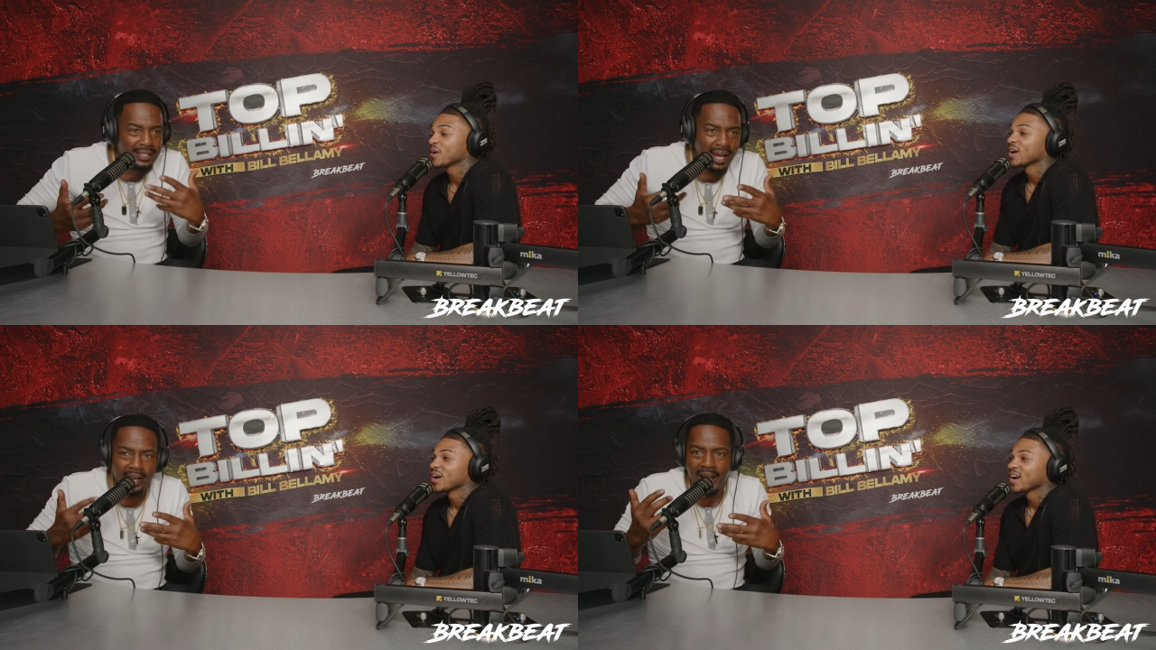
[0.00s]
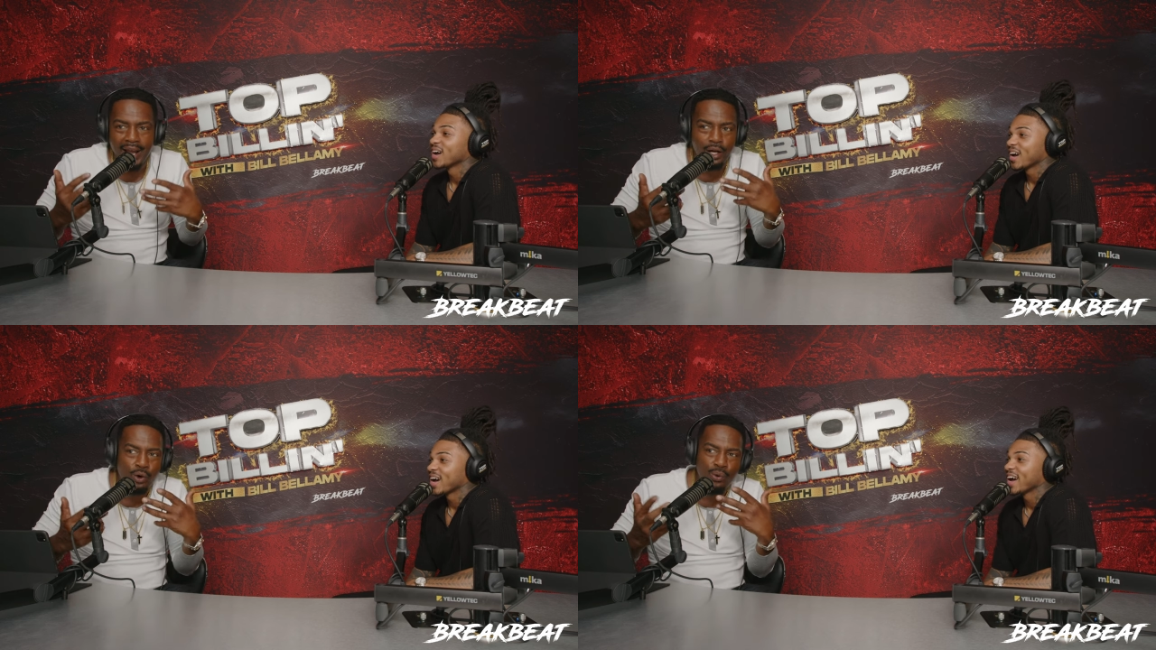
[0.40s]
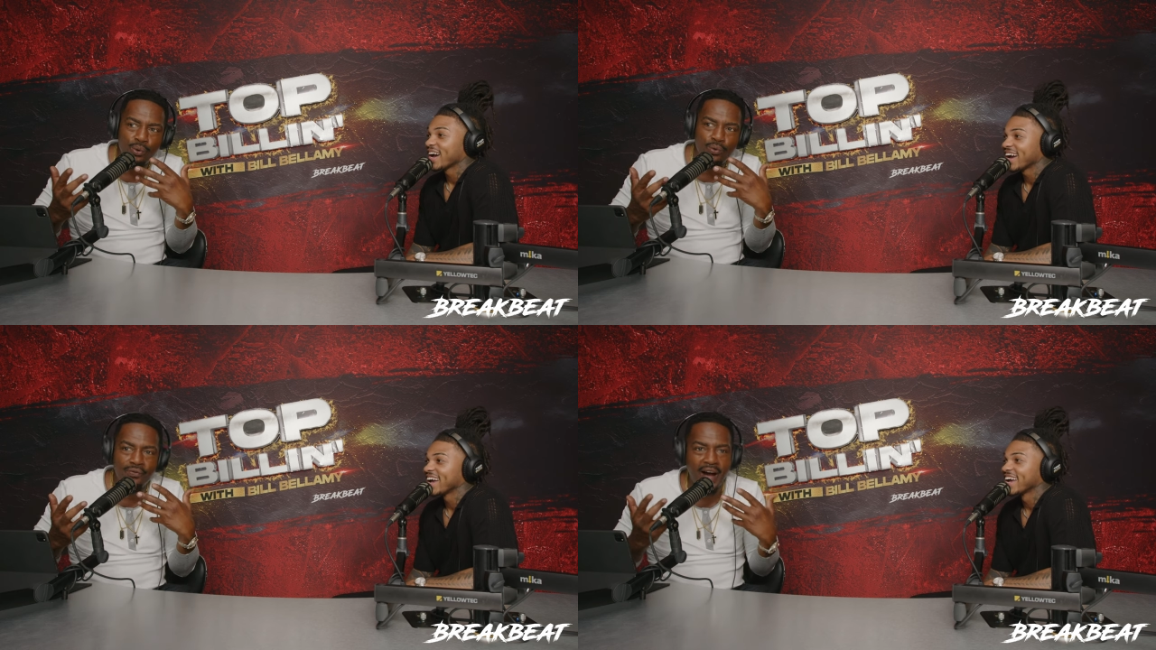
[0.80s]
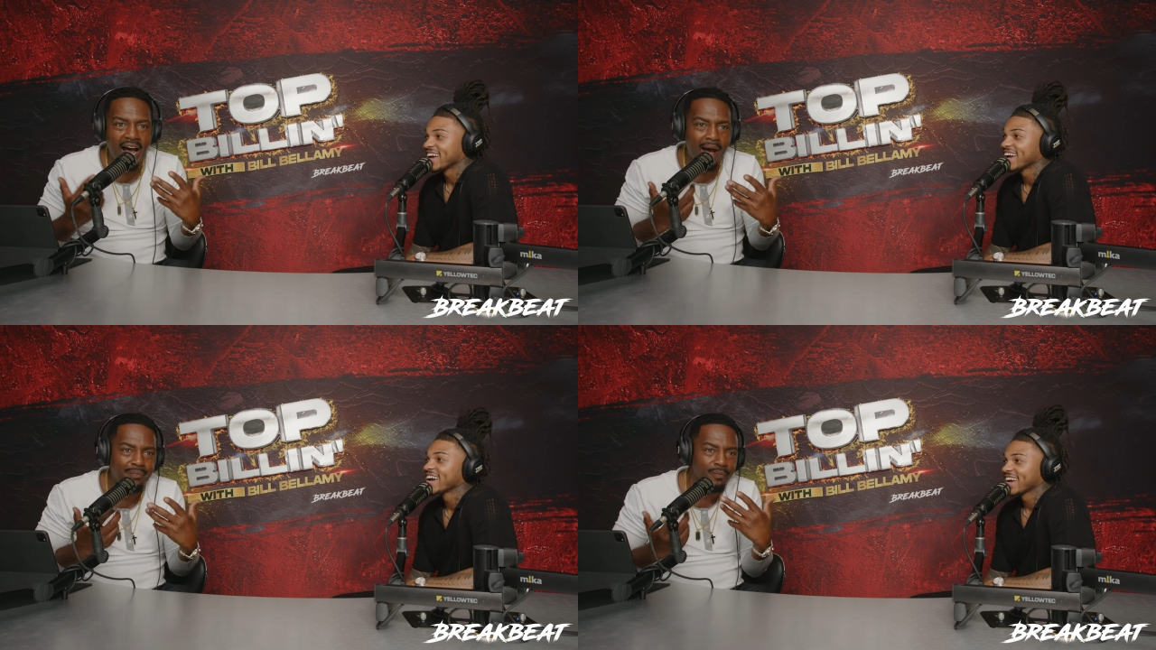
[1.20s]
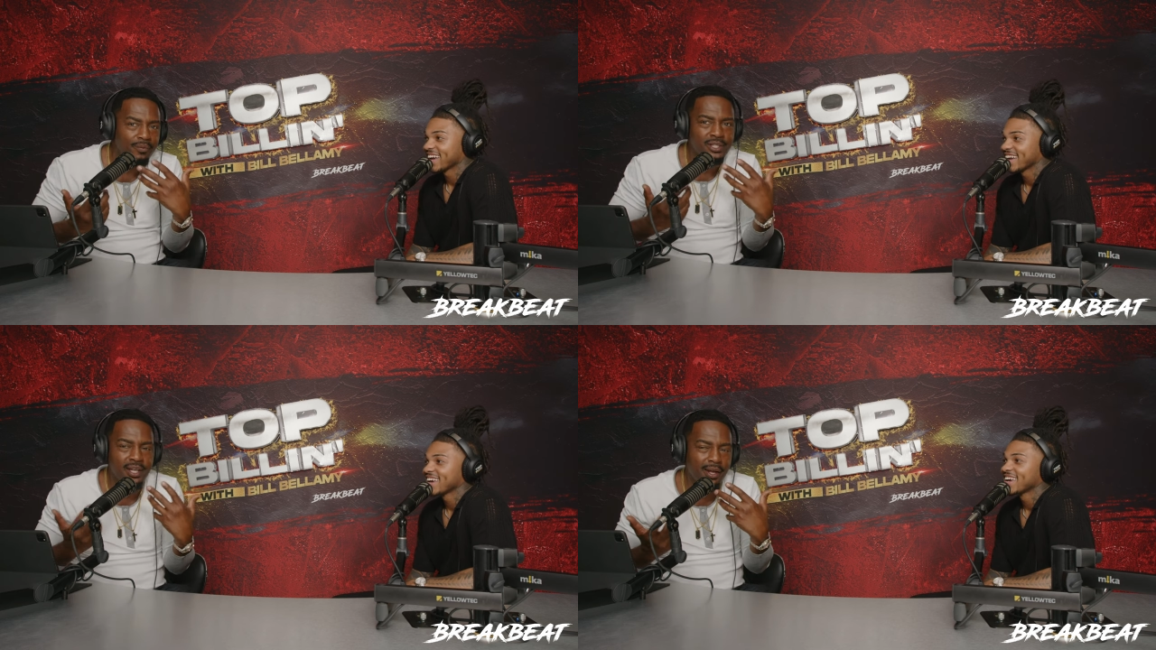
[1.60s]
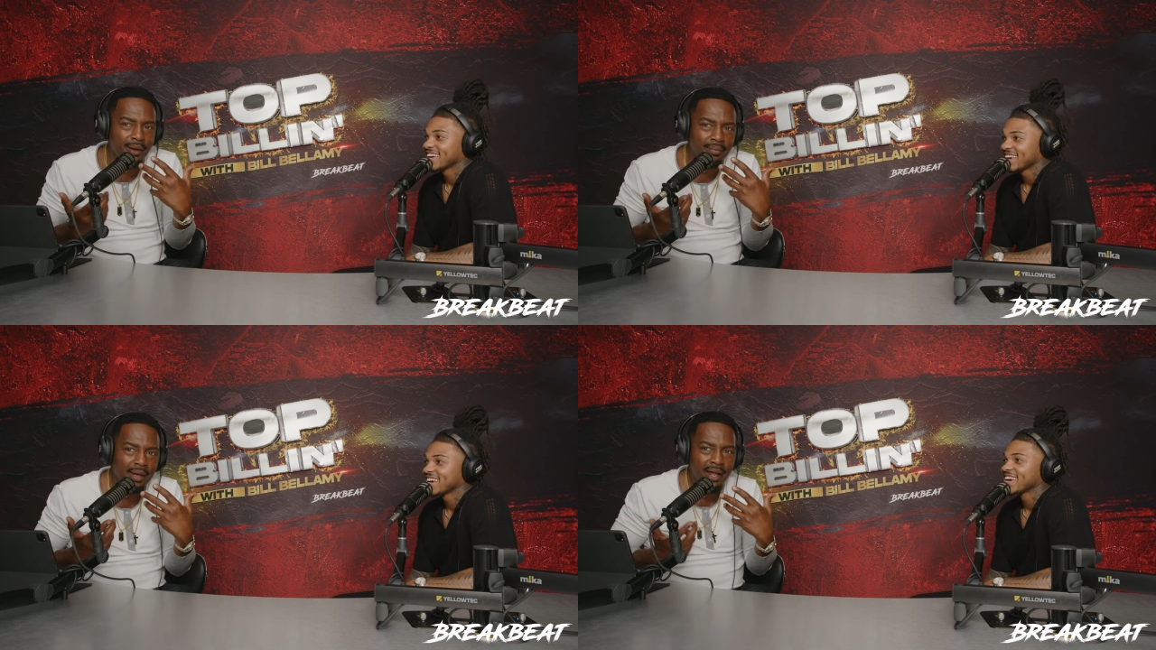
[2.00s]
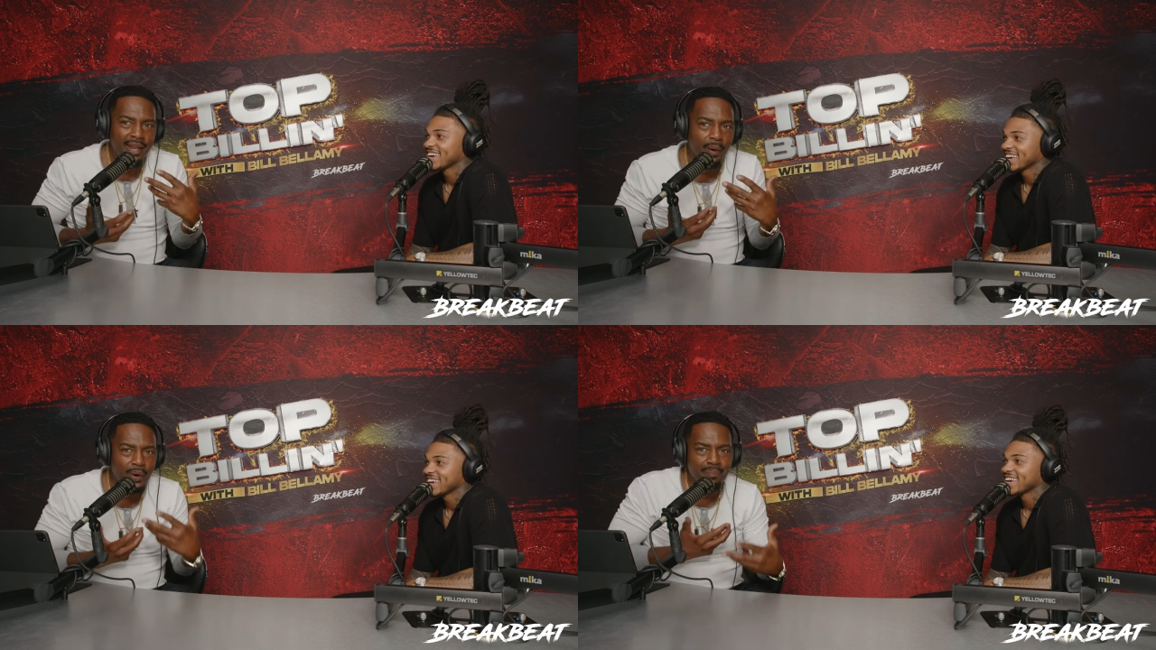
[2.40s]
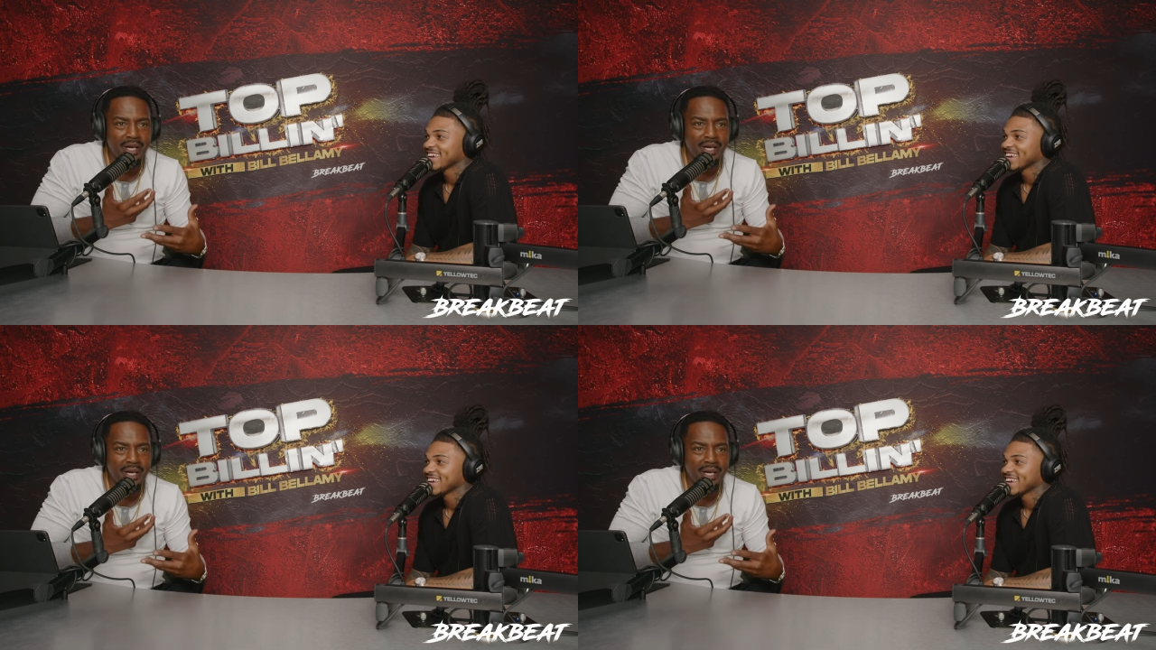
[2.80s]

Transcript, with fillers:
Speaker 1: that like cool vibe to them that would be